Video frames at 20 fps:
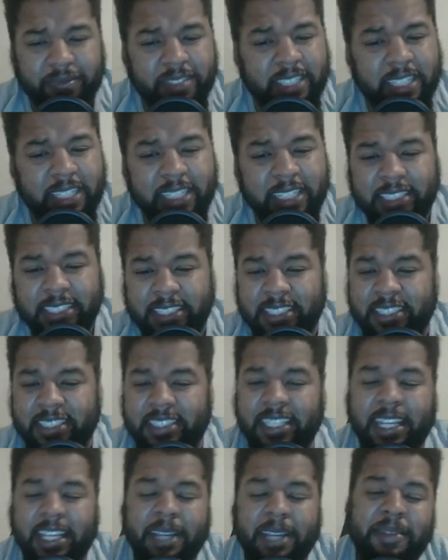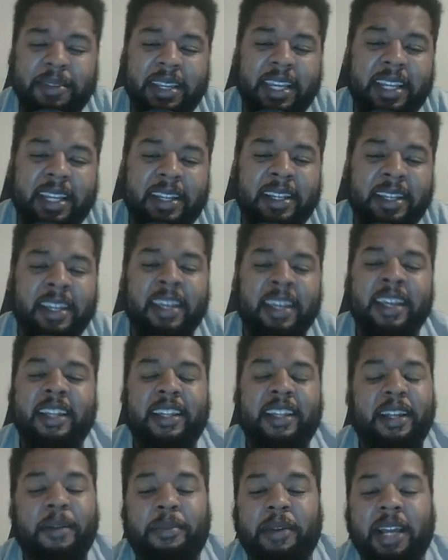Listen, same thing
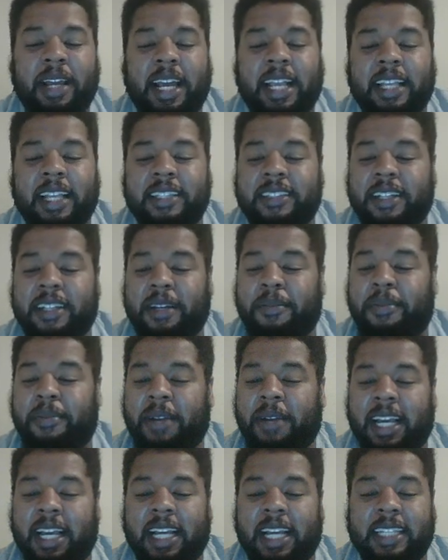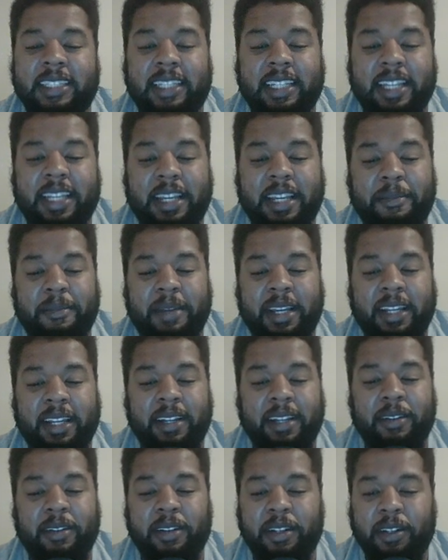that applied yesterday applies today,
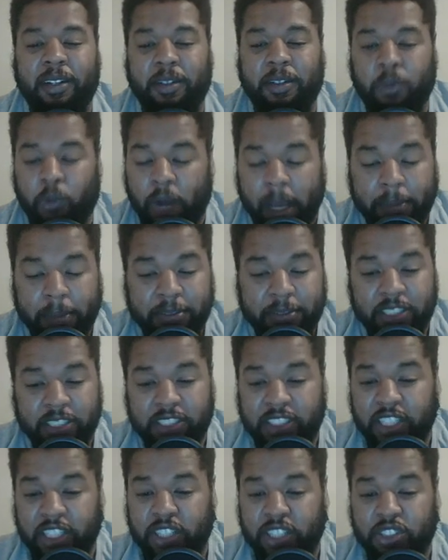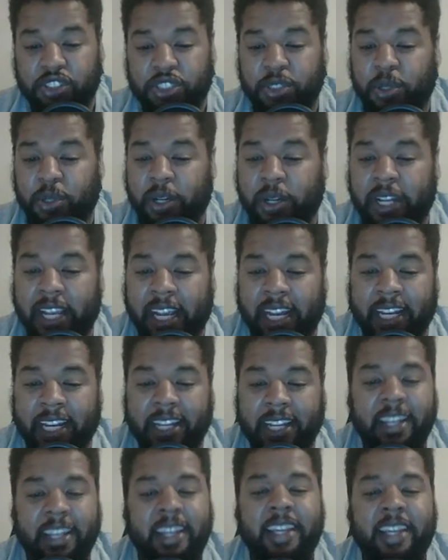man. The Raptors still shorthanded.